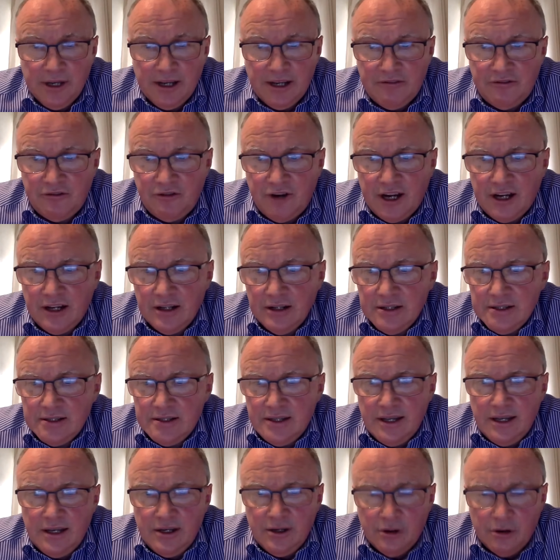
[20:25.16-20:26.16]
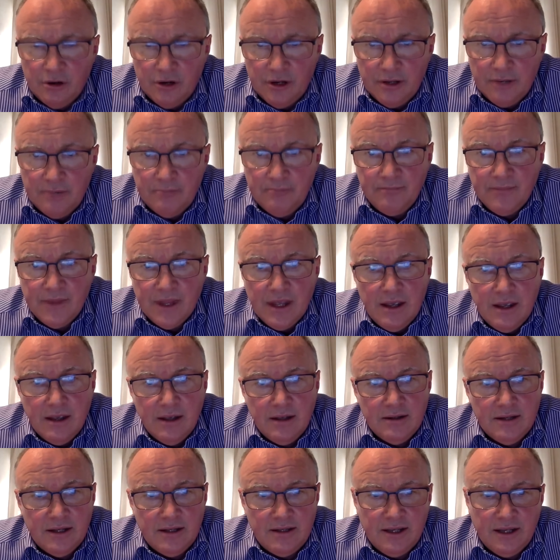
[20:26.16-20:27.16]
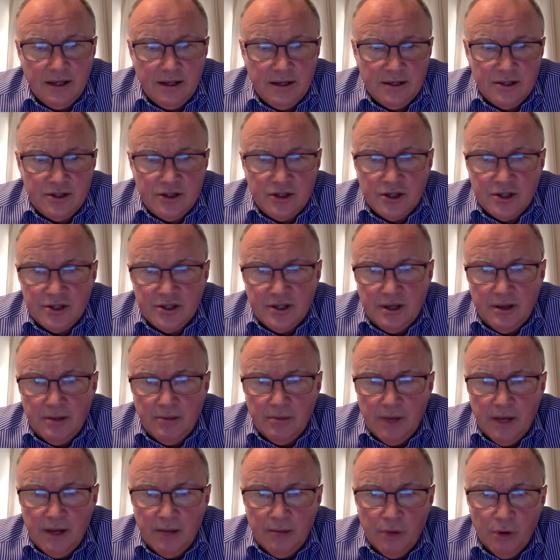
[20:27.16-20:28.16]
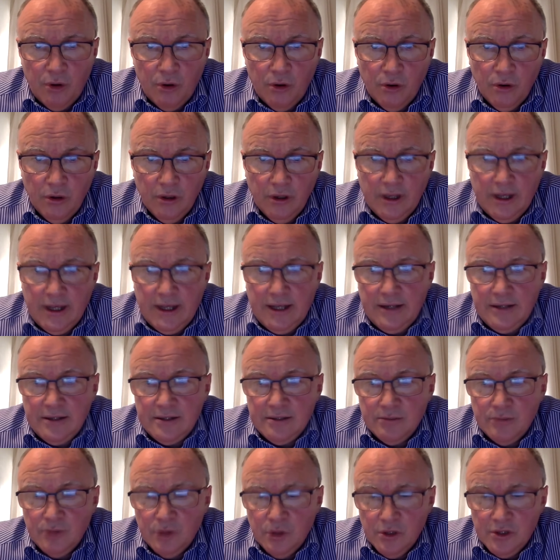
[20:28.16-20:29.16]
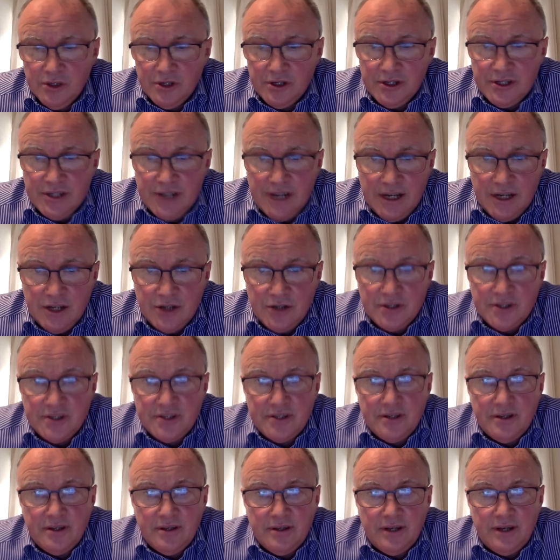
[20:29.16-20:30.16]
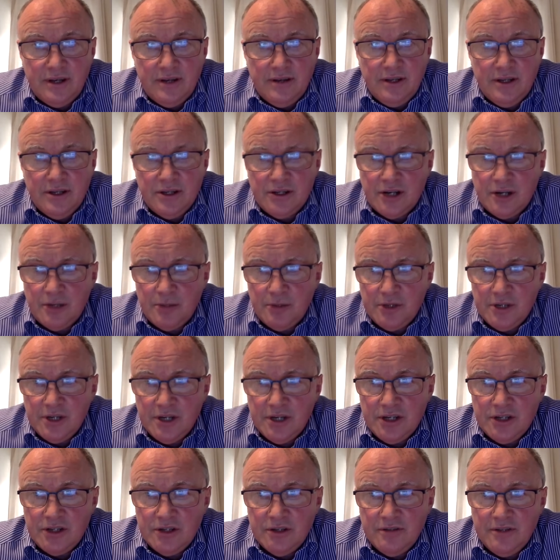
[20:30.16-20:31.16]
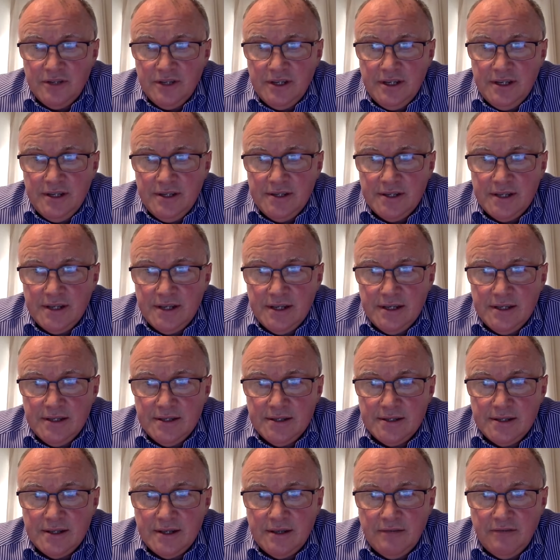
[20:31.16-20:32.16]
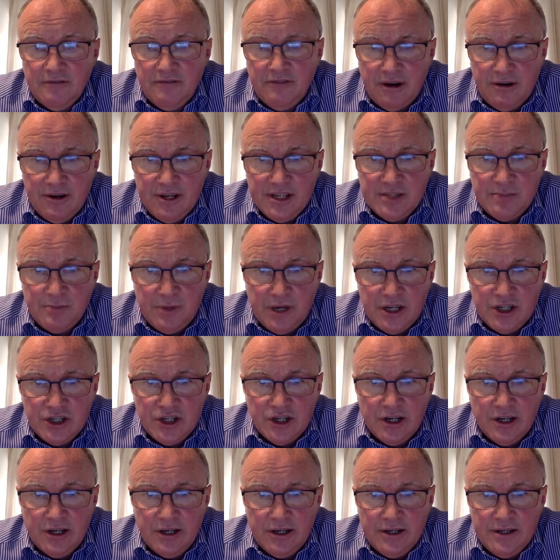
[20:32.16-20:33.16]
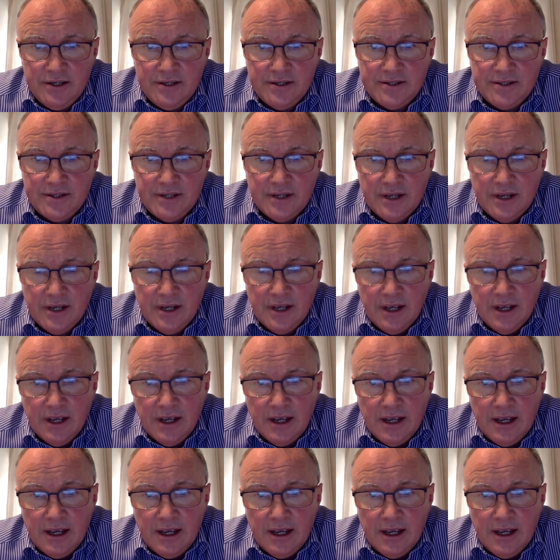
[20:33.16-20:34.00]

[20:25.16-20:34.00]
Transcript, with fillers: People get freckles, they ignore them. They think it's just a, a mole, and moles are dangerous. The, the interpretation of these is very specialized